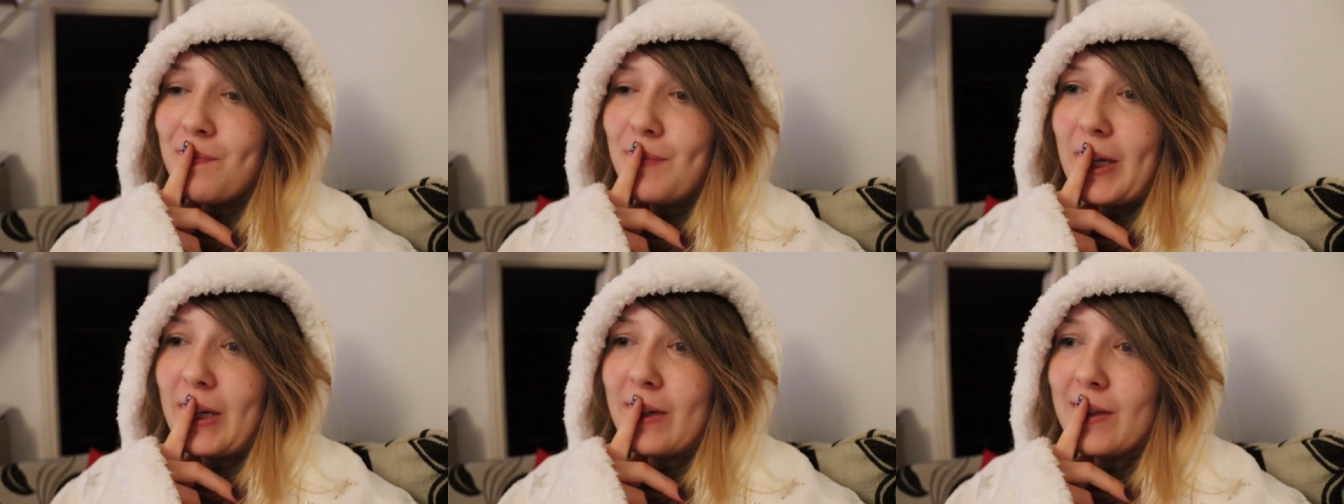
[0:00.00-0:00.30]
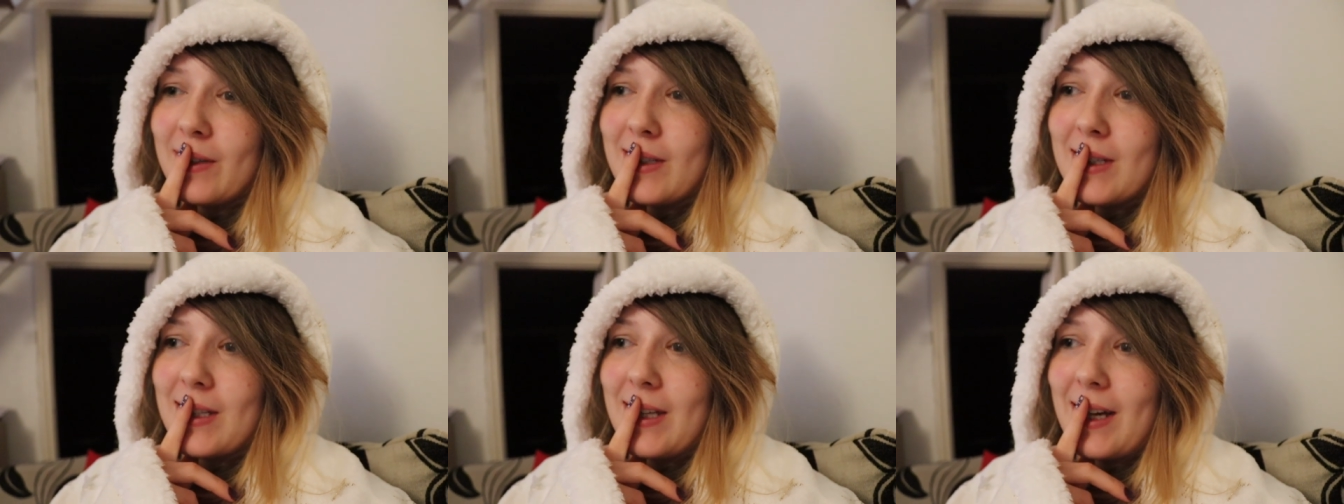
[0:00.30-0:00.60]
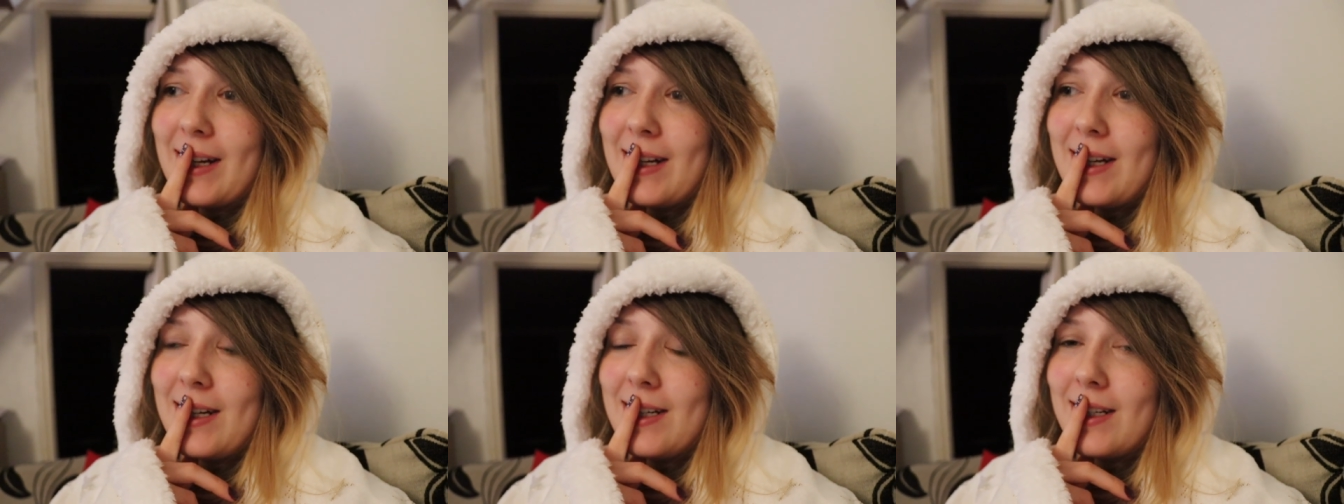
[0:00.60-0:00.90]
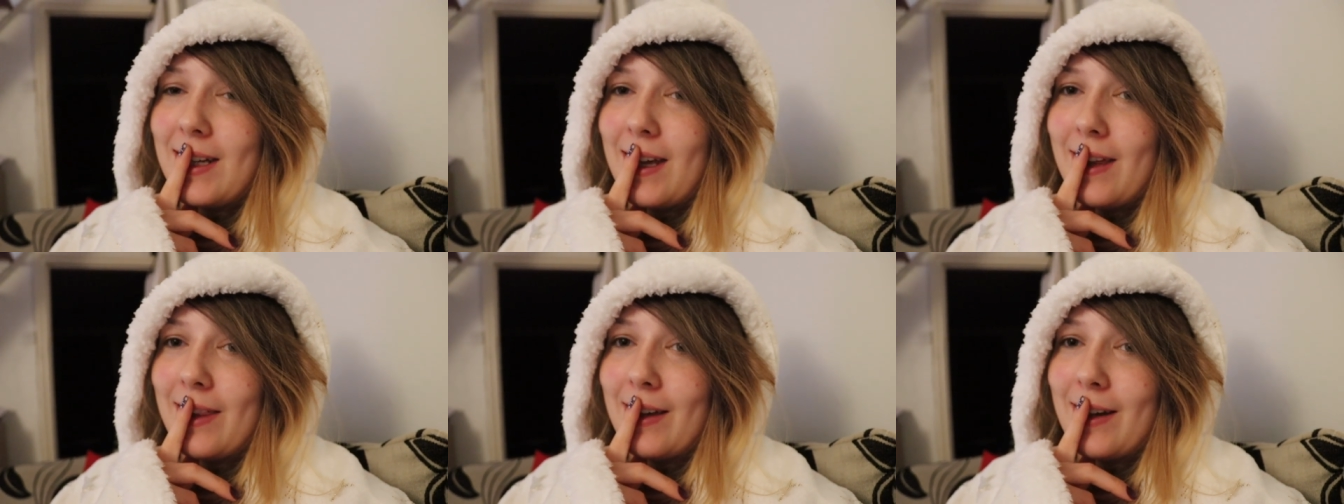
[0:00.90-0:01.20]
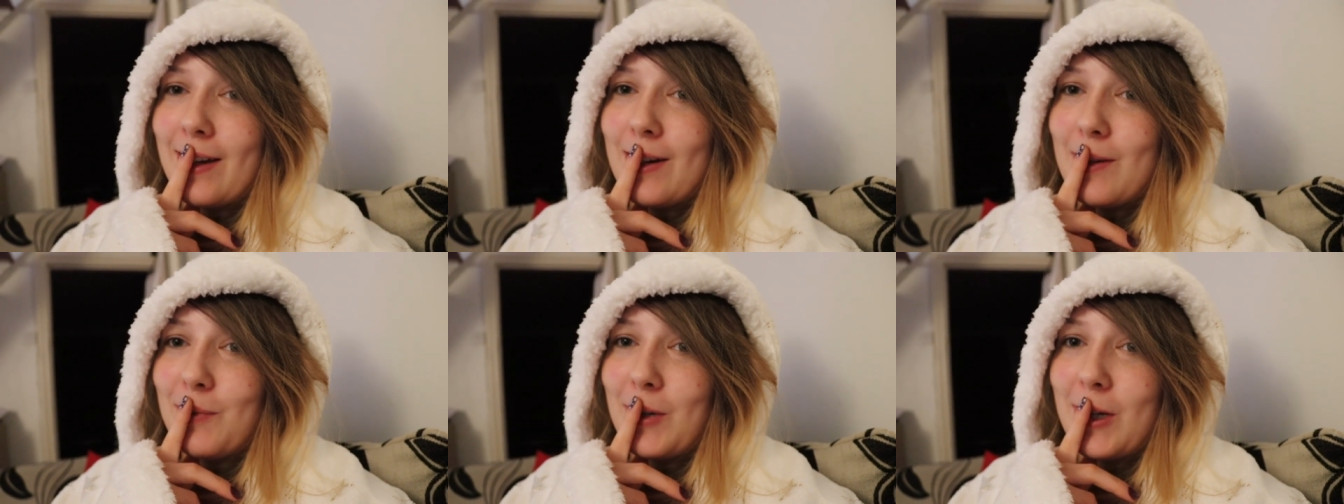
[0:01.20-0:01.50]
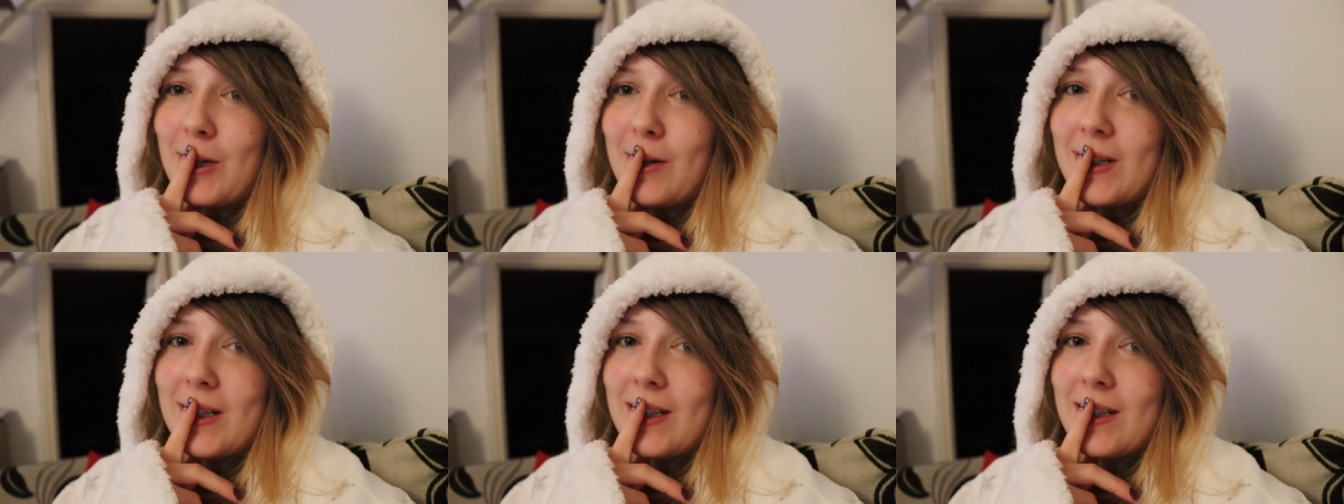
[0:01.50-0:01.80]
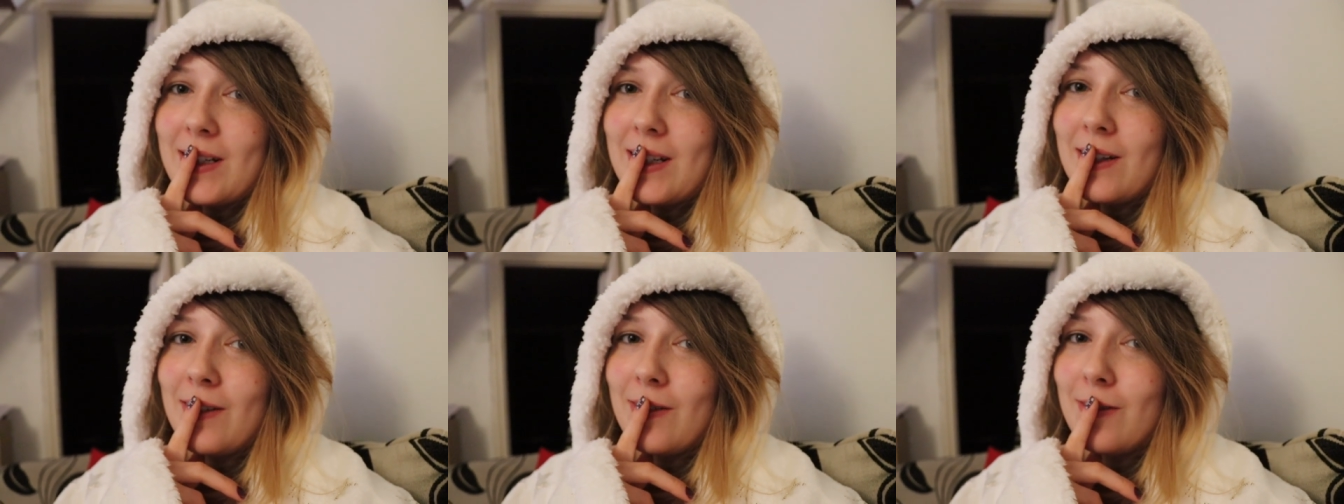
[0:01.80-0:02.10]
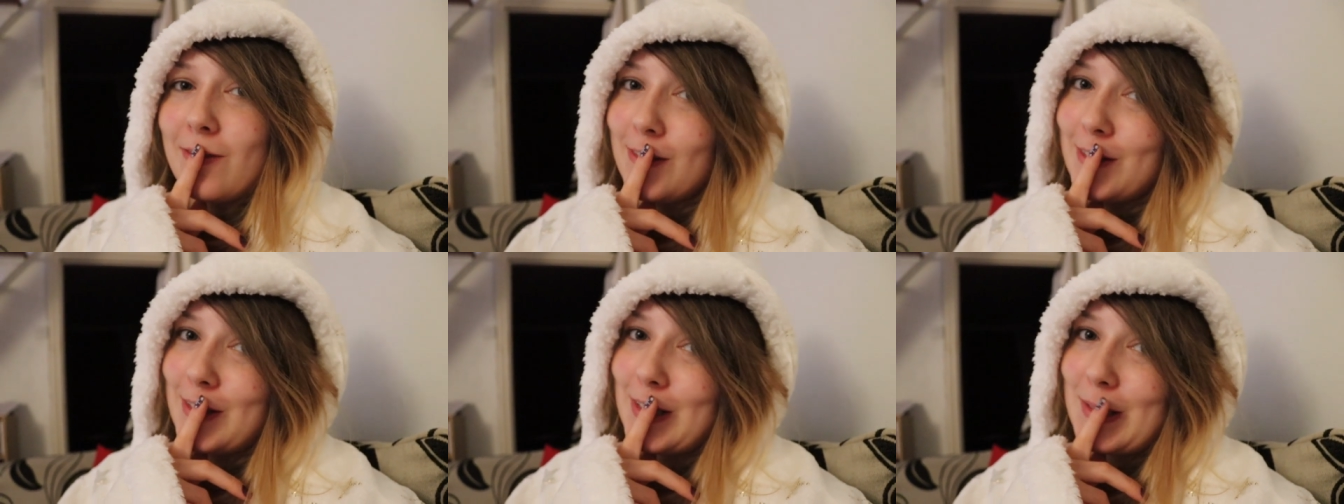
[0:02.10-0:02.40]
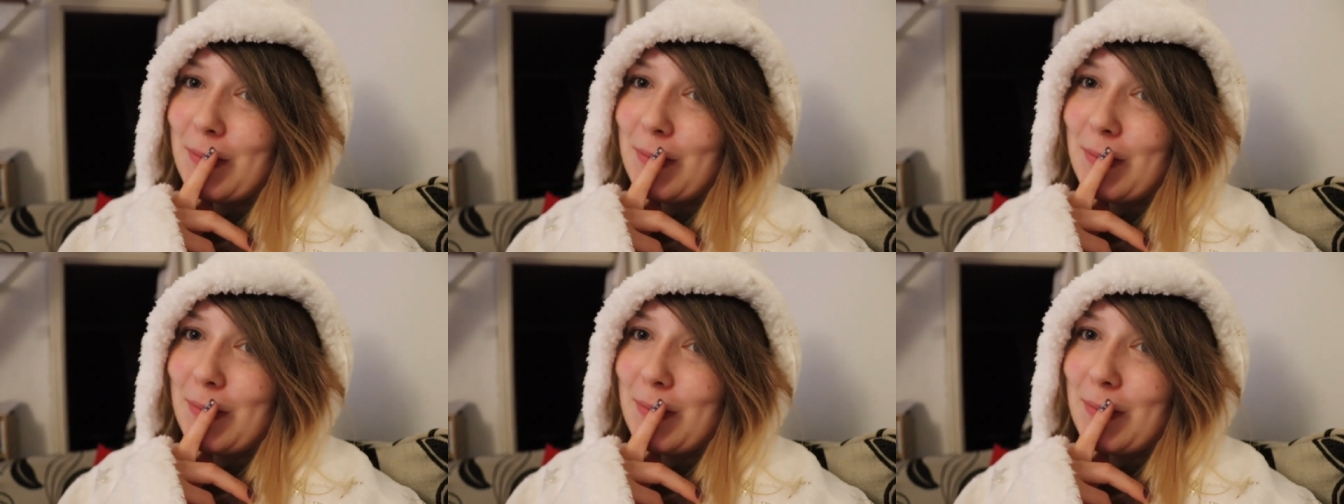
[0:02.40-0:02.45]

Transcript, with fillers: because I need to get that uploaded for